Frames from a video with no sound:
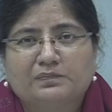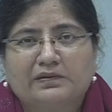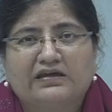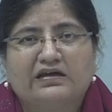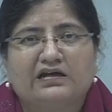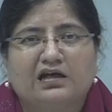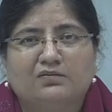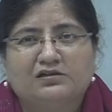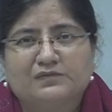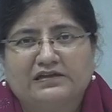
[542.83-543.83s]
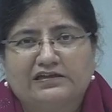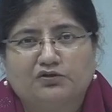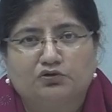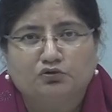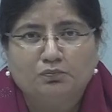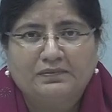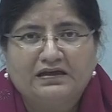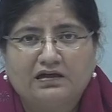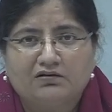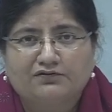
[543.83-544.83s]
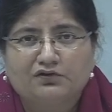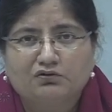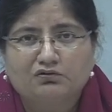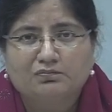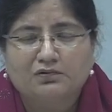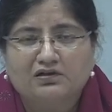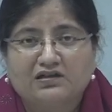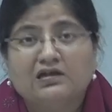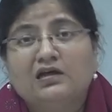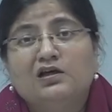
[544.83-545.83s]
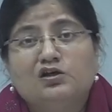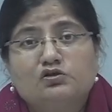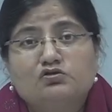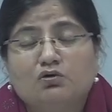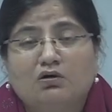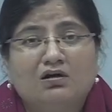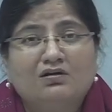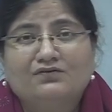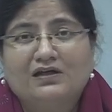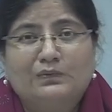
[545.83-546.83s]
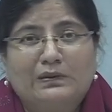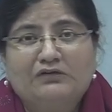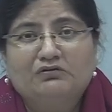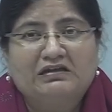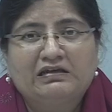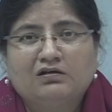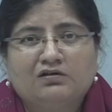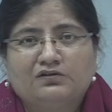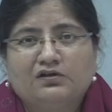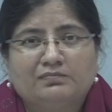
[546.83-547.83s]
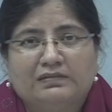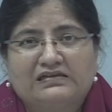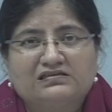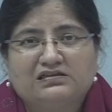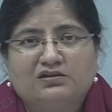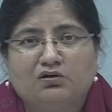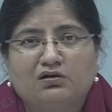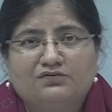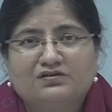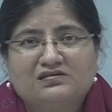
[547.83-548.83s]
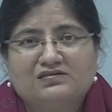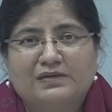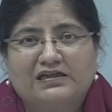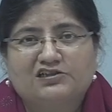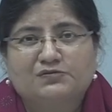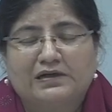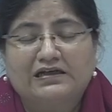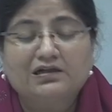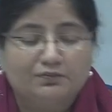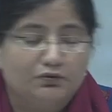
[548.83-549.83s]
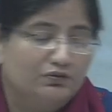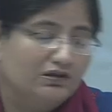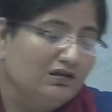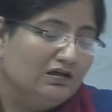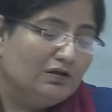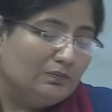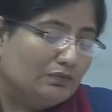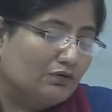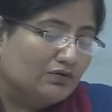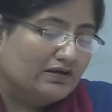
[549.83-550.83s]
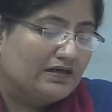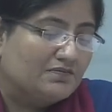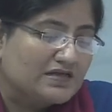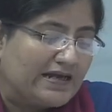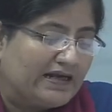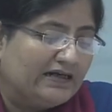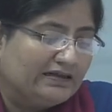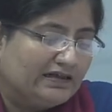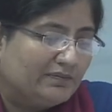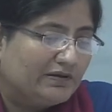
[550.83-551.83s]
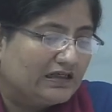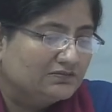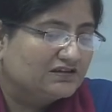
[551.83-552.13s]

pay, and how much money do you pay out of your own pocket? So all of that, when you think of the complexity, all of this is managed by computer programs, and it becomes a